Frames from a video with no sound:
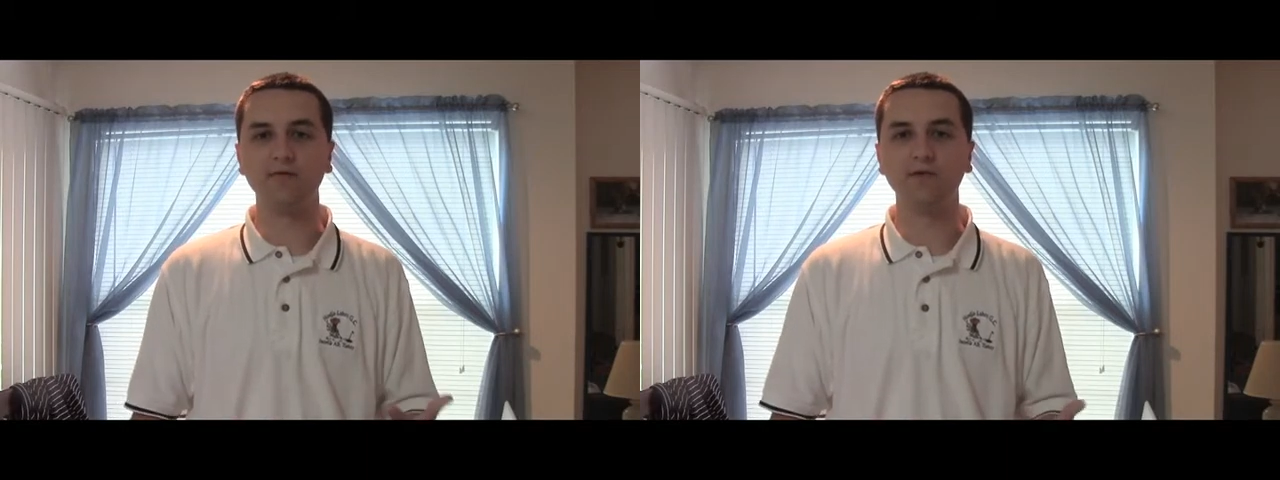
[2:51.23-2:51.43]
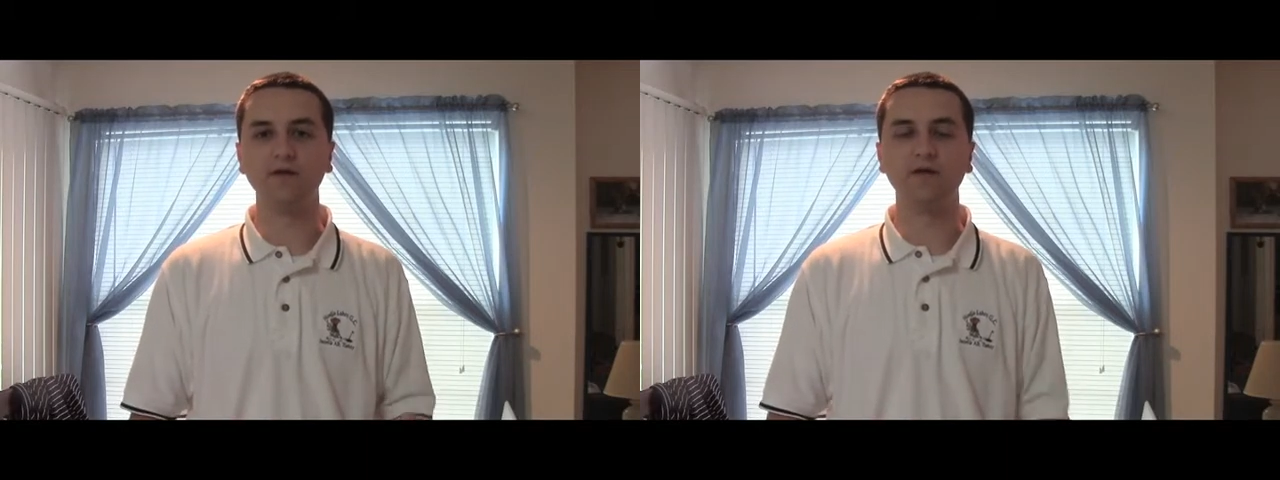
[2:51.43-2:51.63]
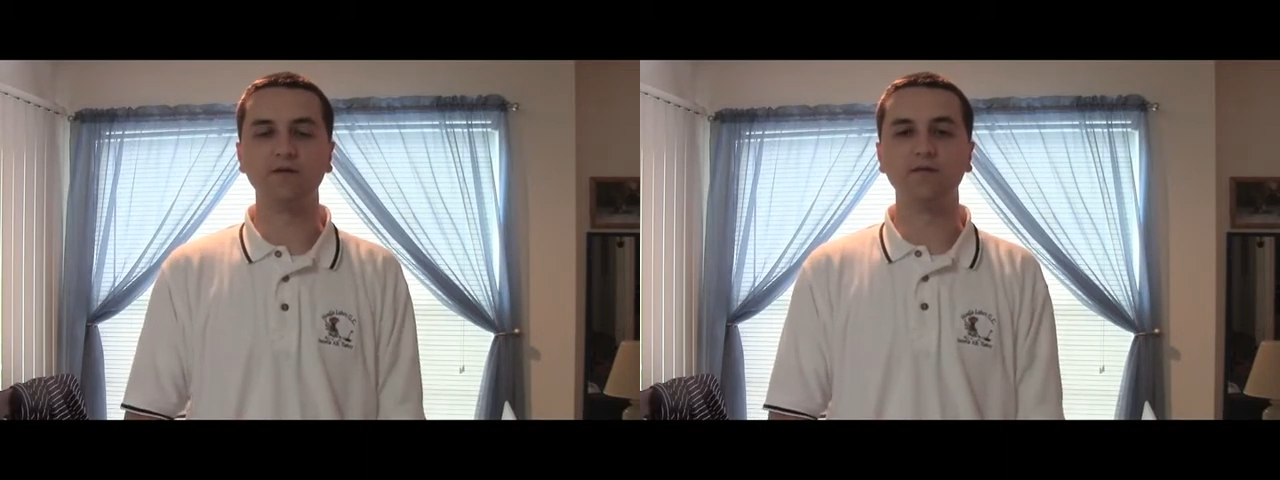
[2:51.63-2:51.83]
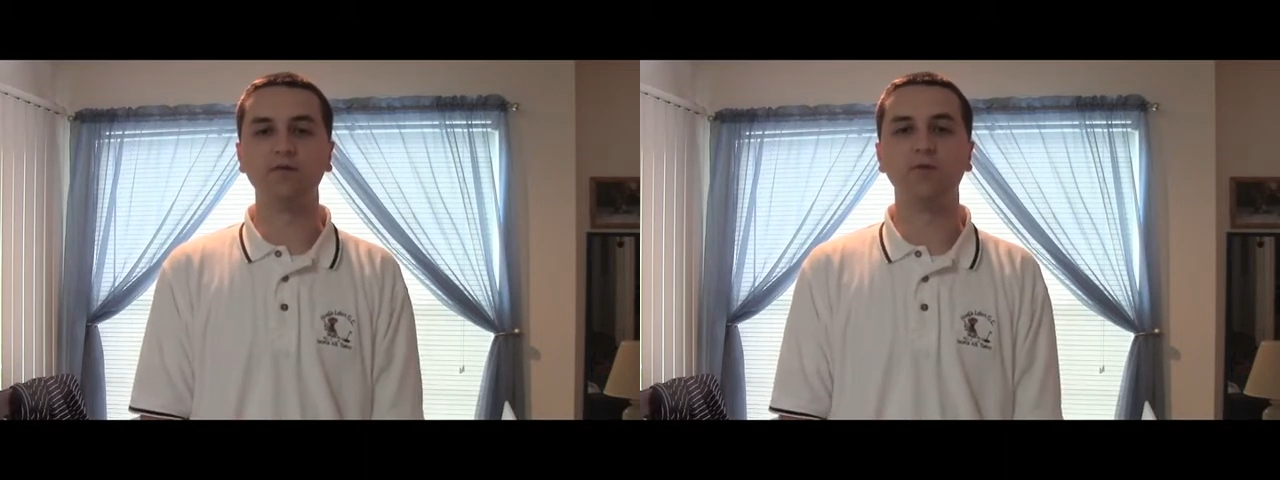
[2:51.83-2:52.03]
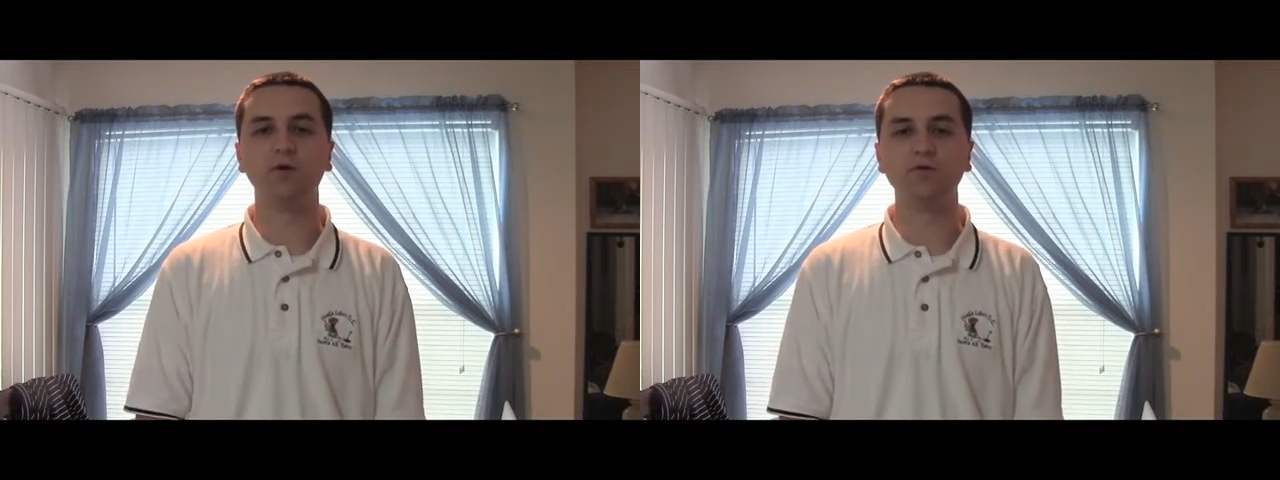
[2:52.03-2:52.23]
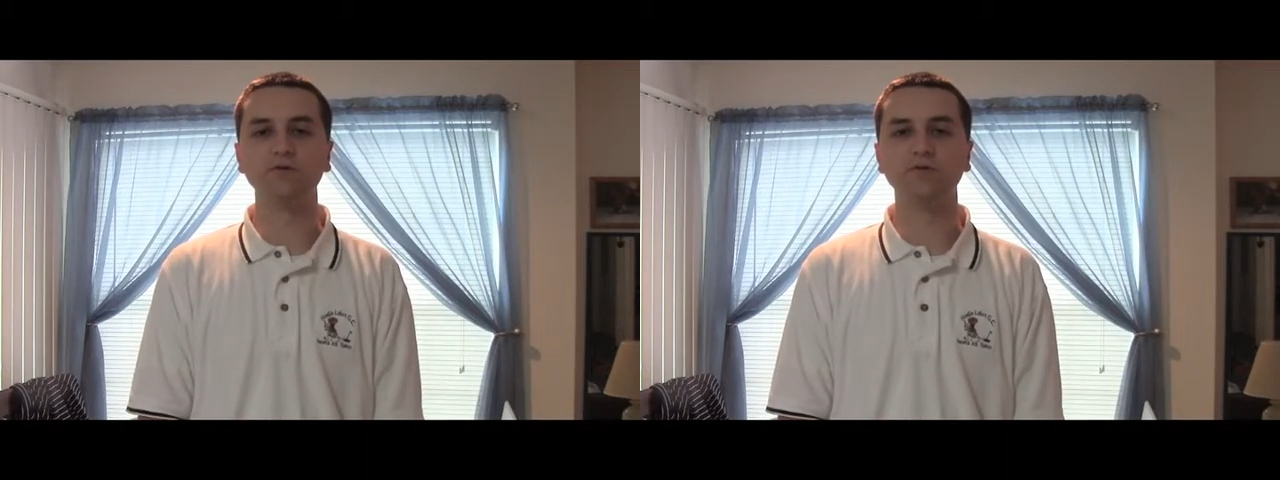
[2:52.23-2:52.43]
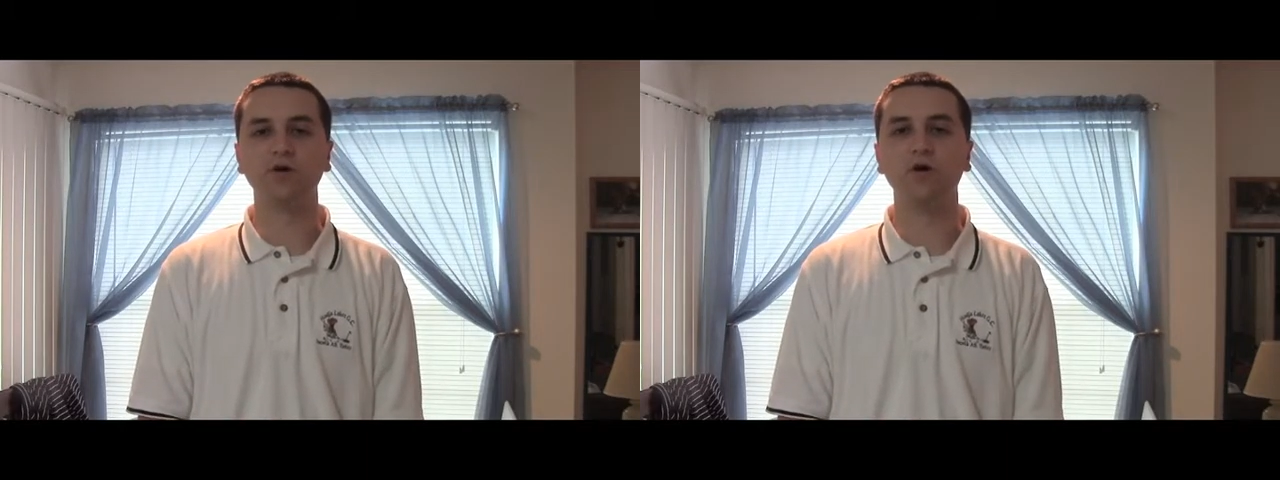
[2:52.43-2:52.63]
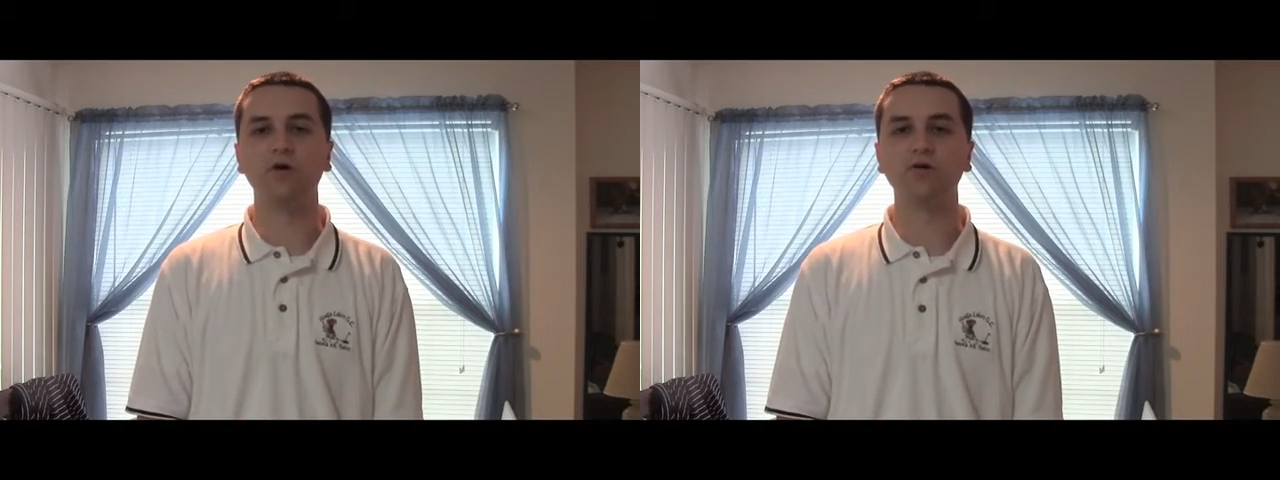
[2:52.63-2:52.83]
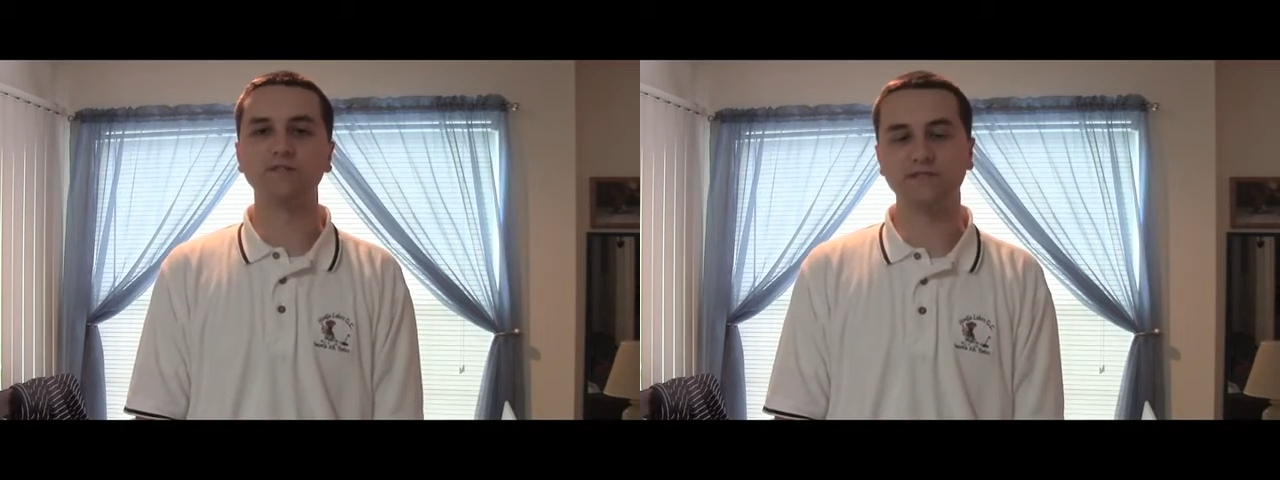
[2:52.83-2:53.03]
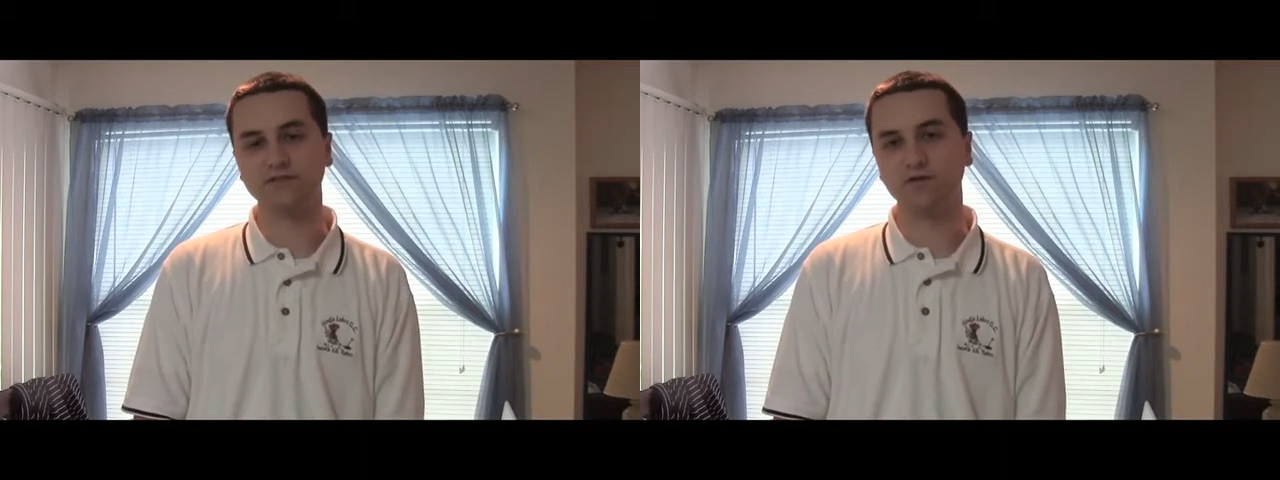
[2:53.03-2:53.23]
him in the polls all
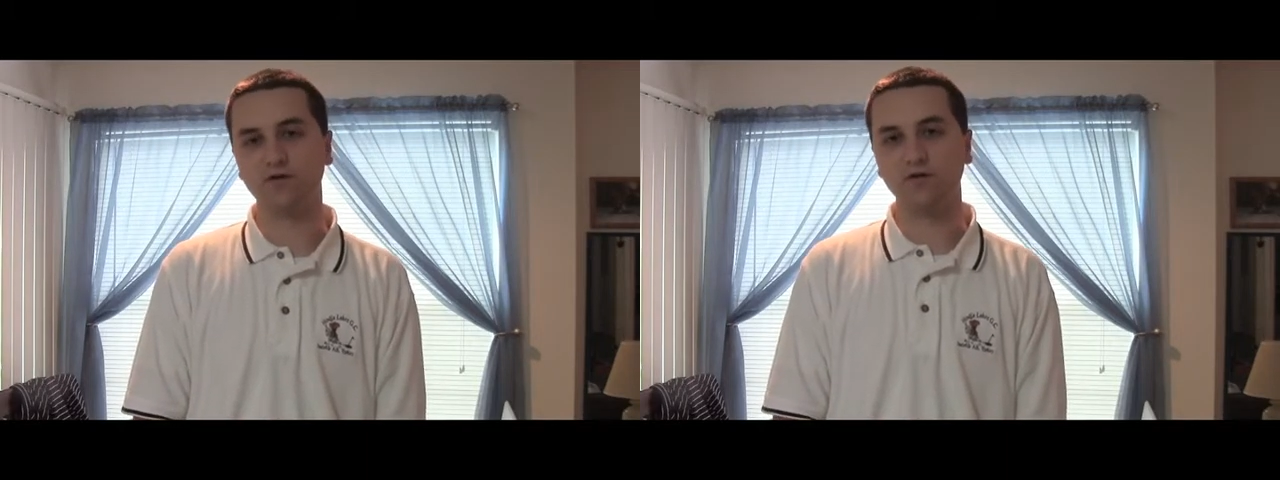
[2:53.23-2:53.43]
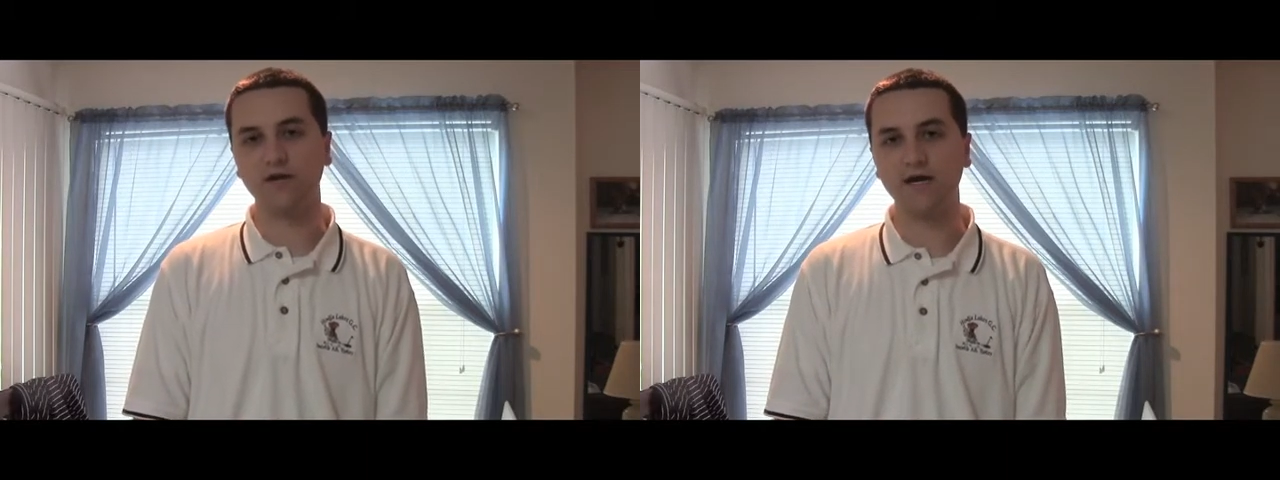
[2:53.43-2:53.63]
season long,